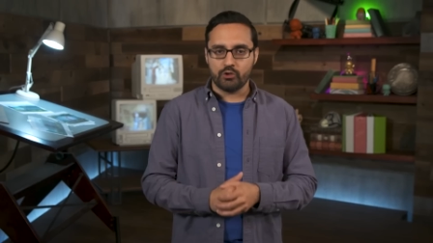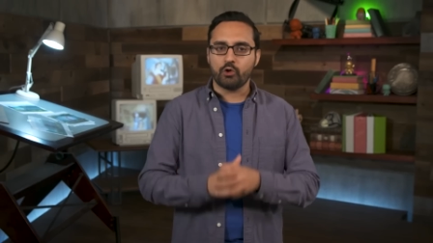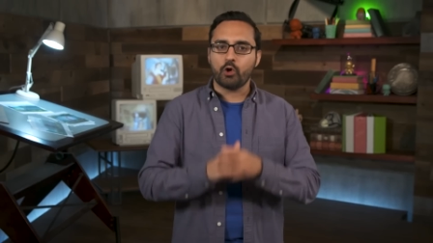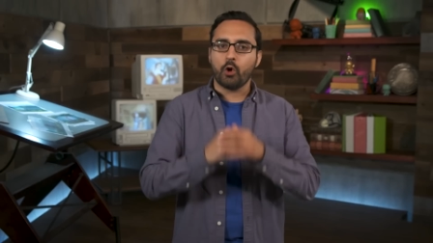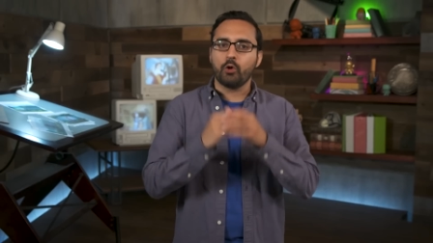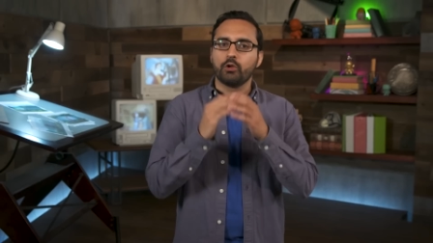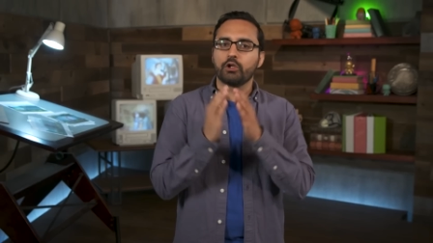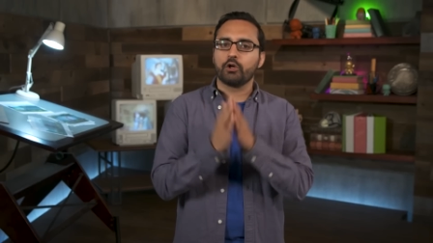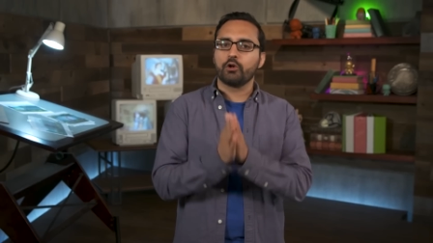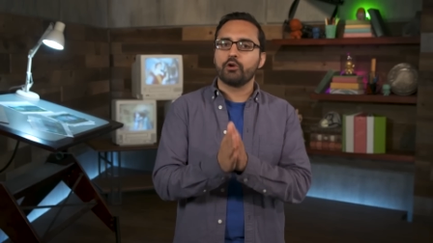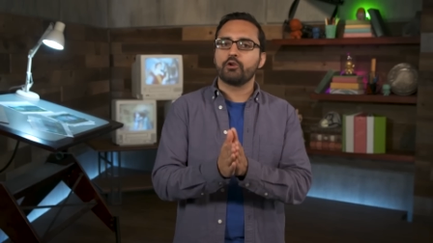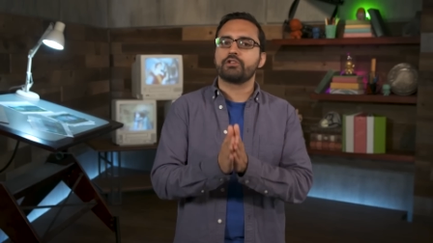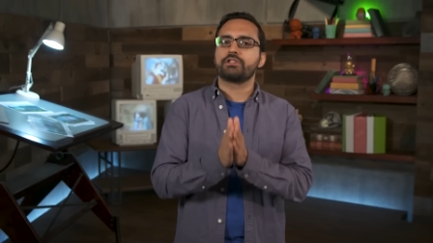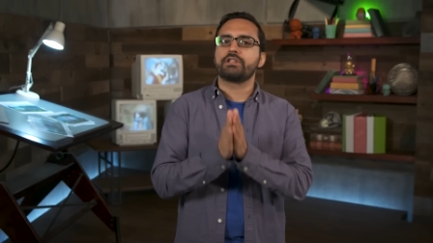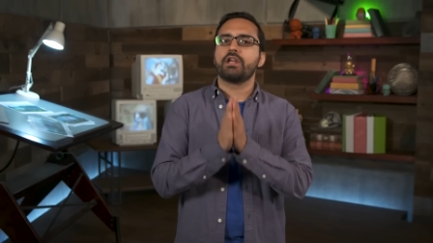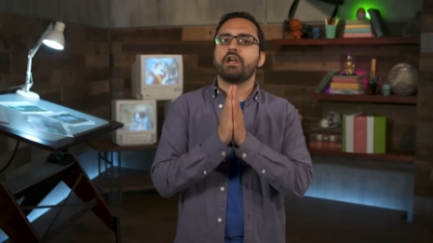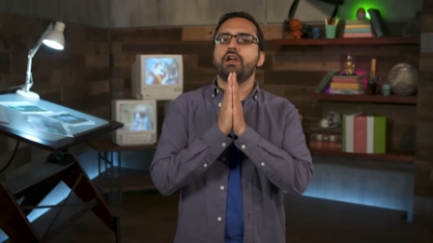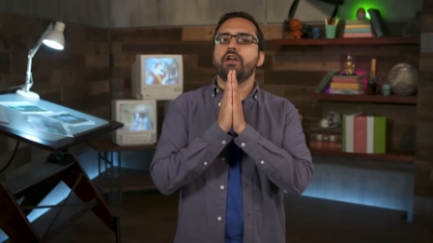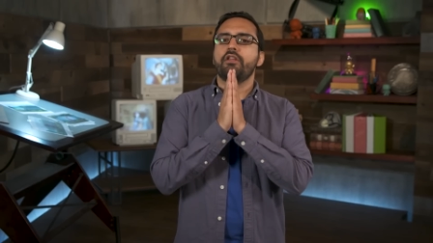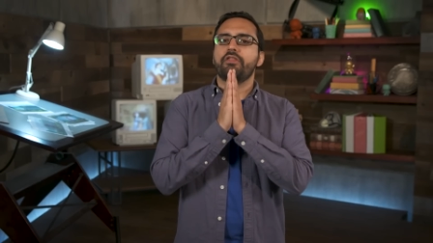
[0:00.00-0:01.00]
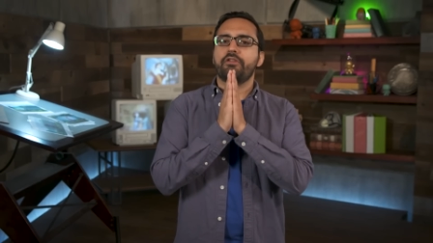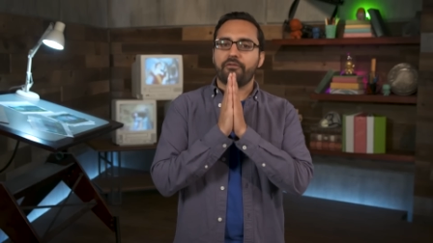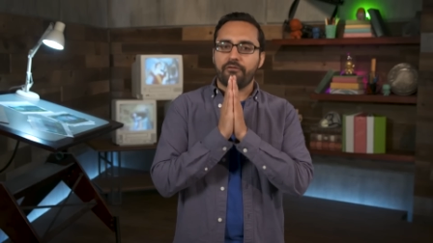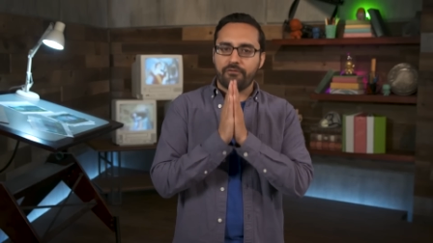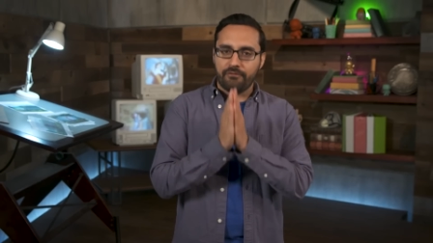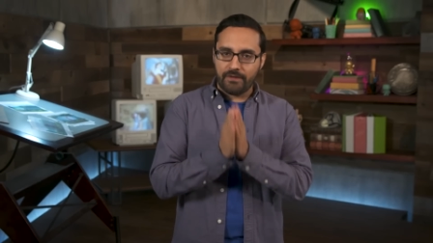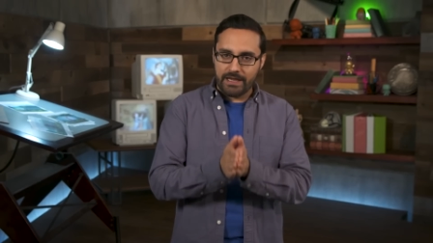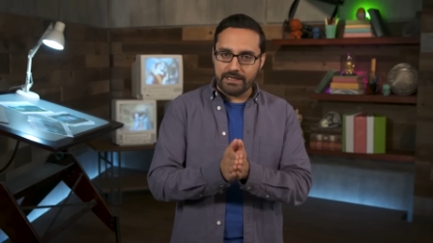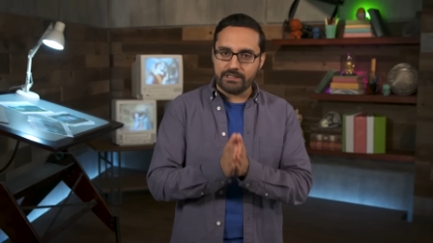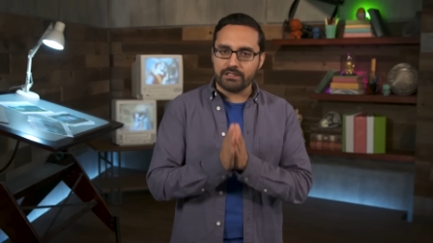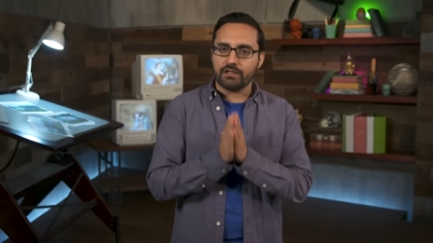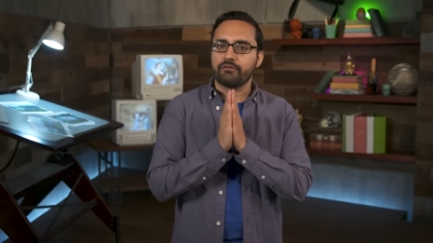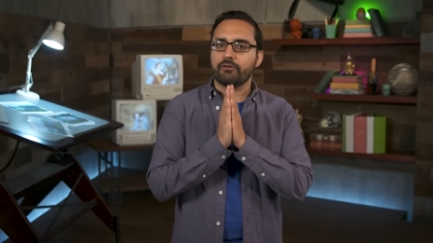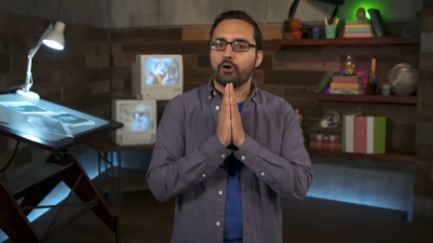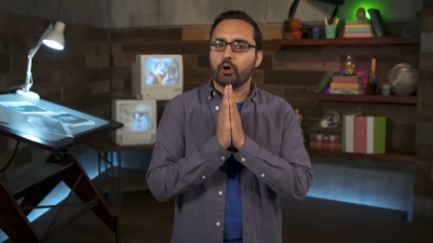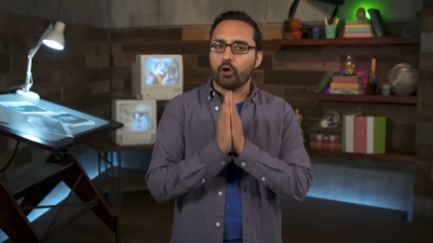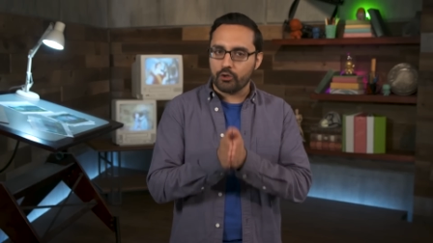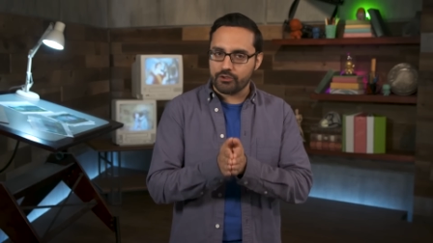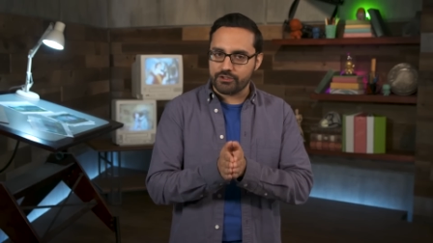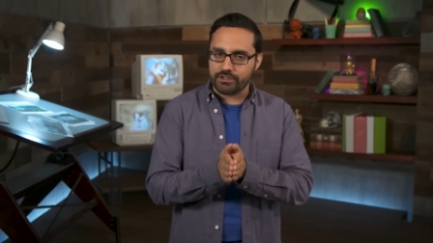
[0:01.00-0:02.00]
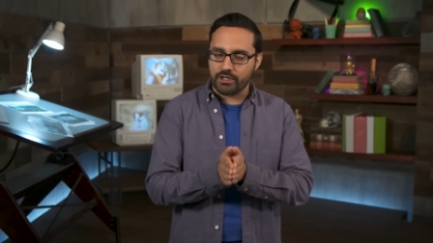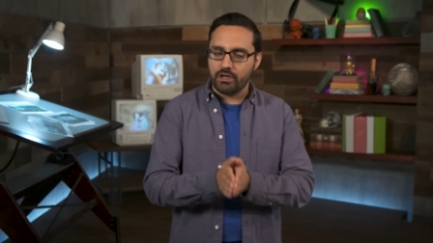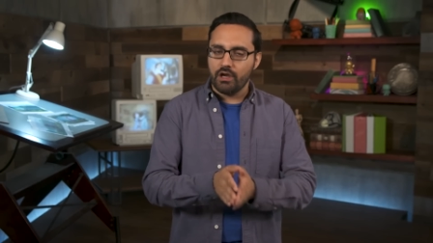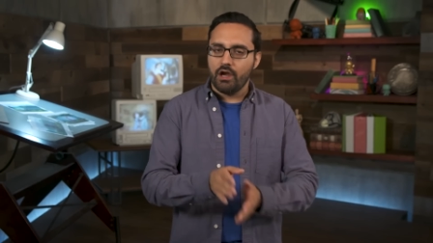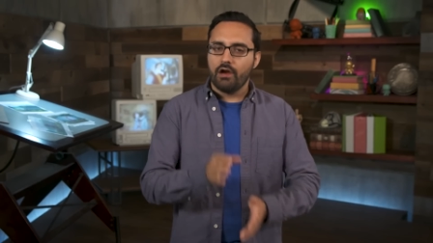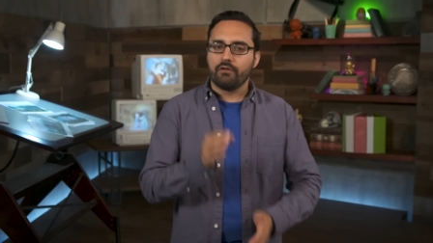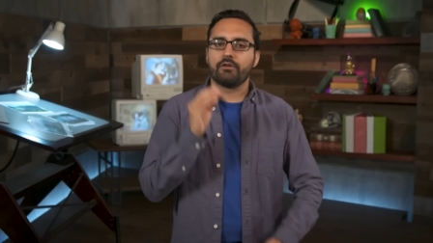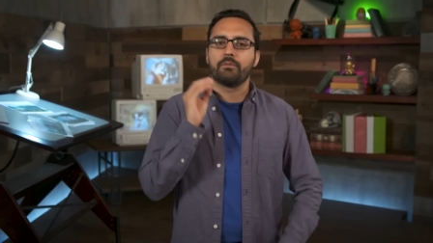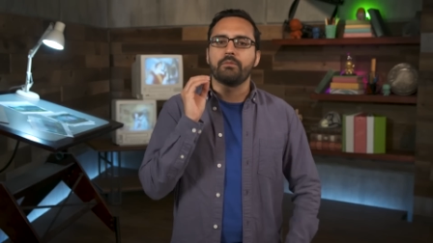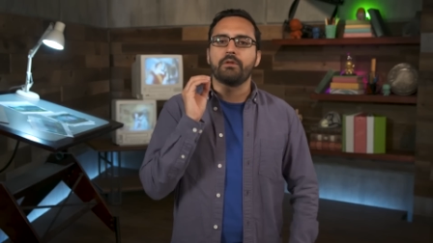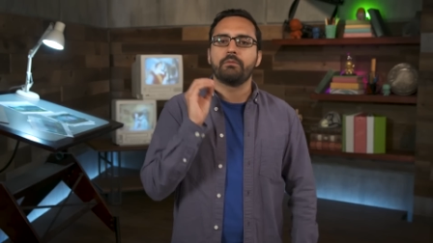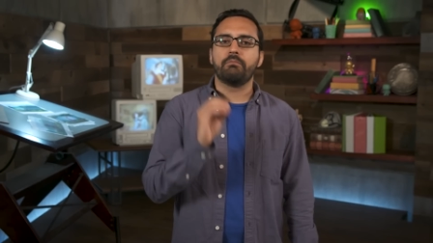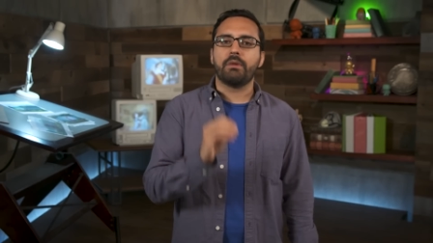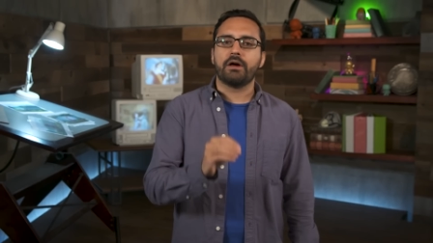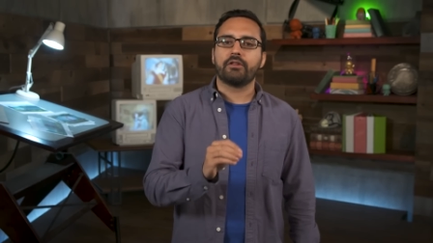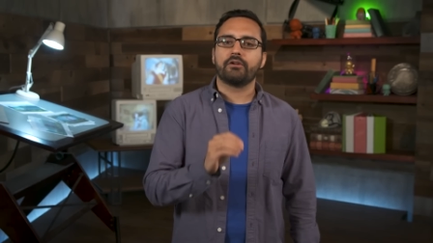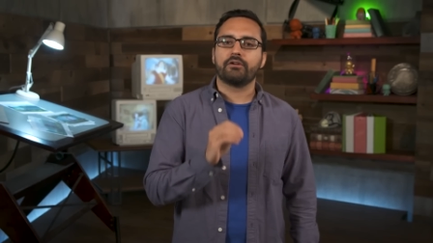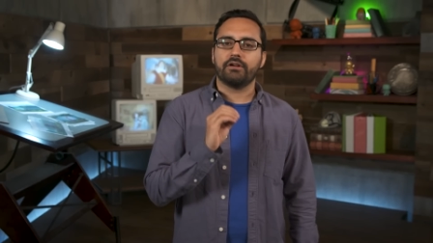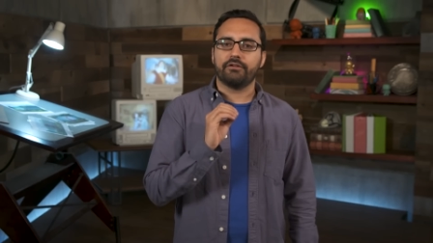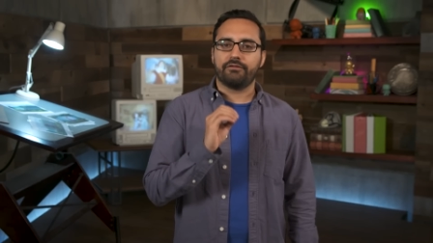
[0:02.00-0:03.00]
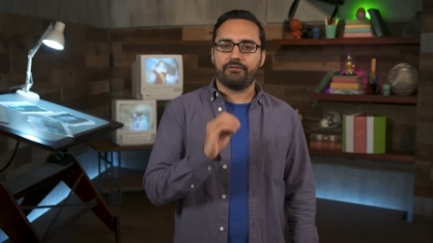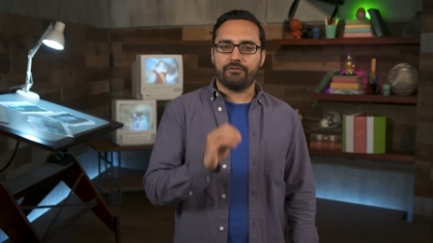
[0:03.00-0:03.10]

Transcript: Zuko learns the fate of Ursa from the Mother of